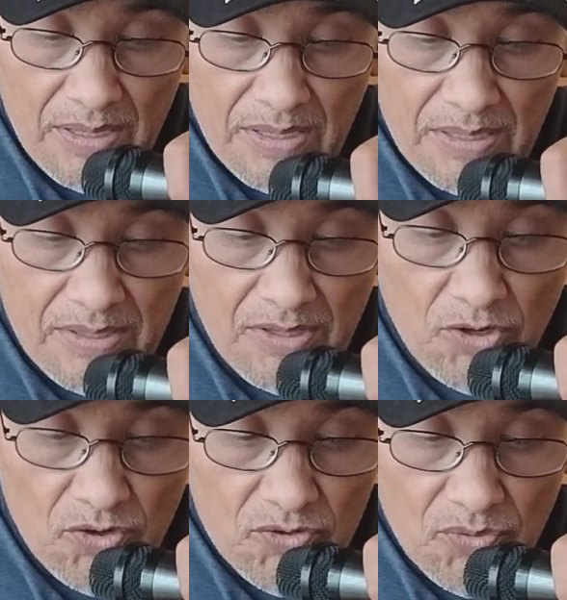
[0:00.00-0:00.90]
in the
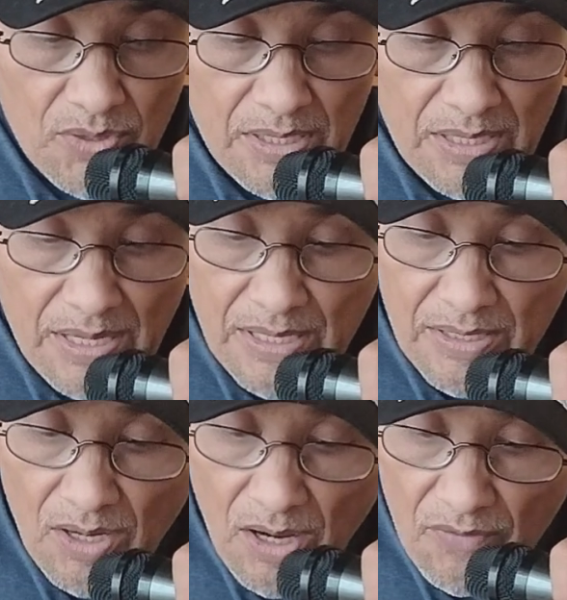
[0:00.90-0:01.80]
nursery, in
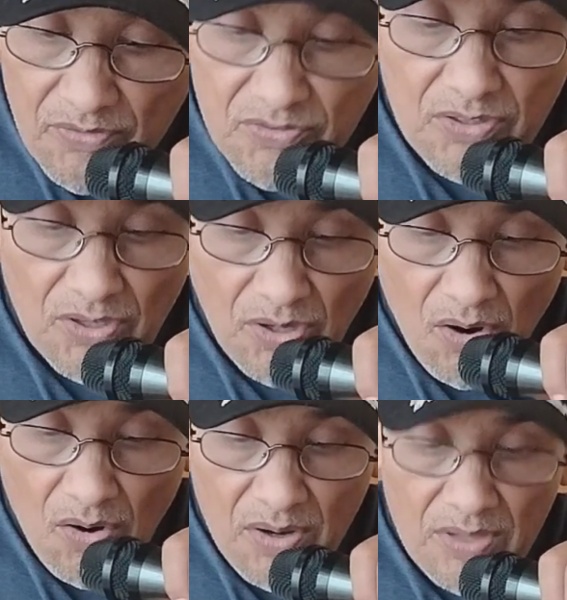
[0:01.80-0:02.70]
the office, in the
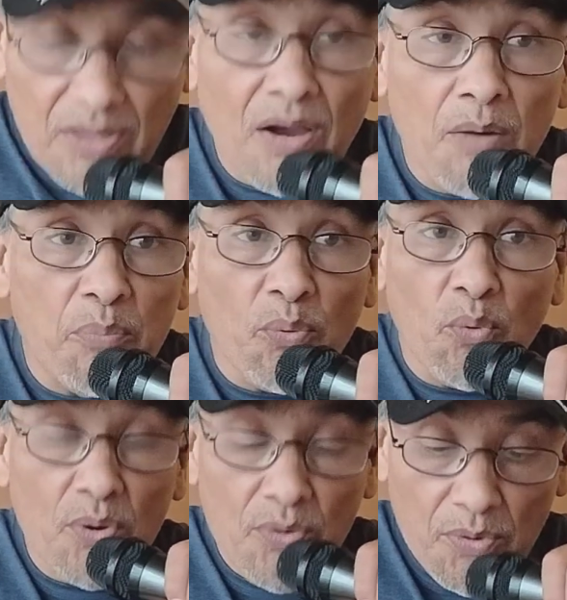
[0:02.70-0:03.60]
car, in the
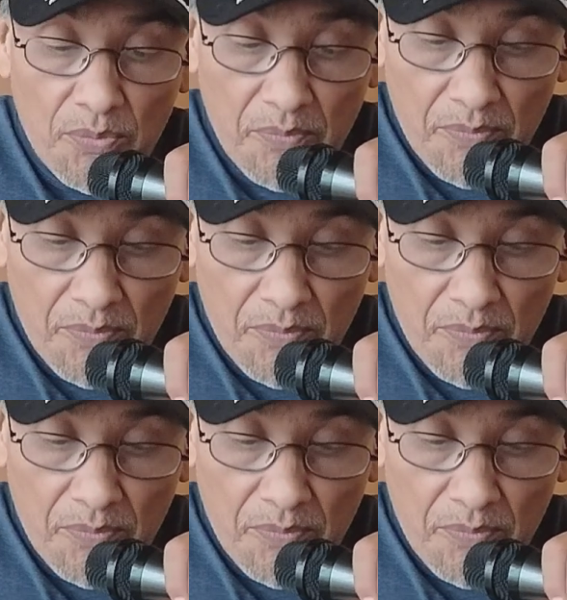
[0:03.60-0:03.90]
boardroom,